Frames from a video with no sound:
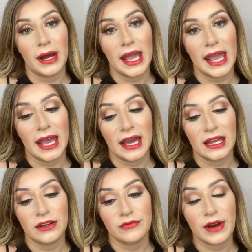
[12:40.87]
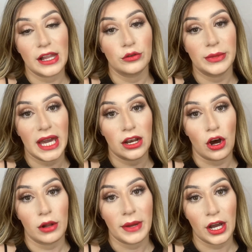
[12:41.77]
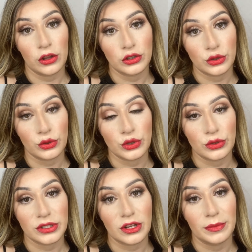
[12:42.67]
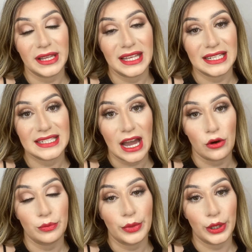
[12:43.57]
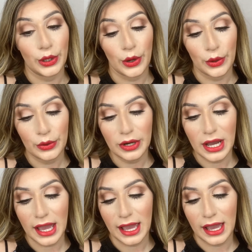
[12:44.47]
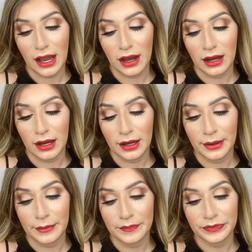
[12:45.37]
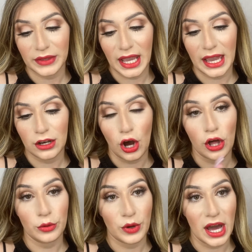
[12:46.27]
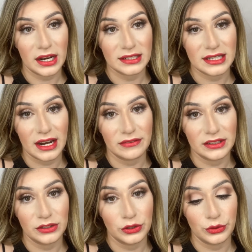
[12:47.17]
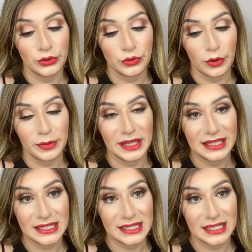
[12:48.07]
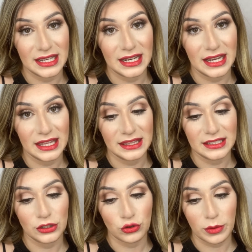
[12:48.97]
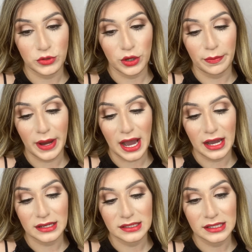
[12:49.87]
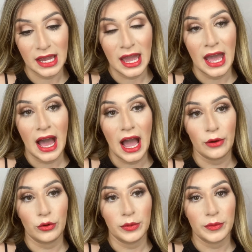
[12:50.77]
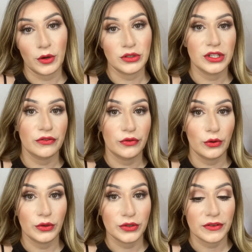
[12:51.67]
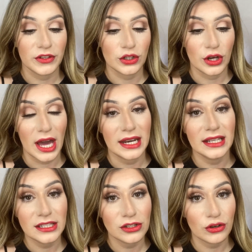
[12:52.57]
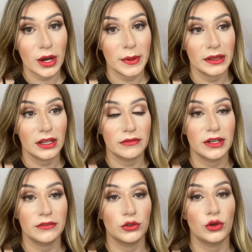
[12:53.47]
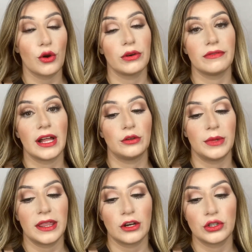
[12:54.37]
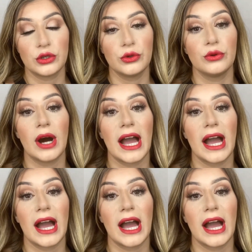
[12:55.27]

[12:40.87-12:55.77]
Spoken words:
And follow me on all my other socials. They'll be linked down below. And all the products that I've used will be listed in the description box. I will be posting photos of this look on Instagram. I'd love it if you go and follow me there too.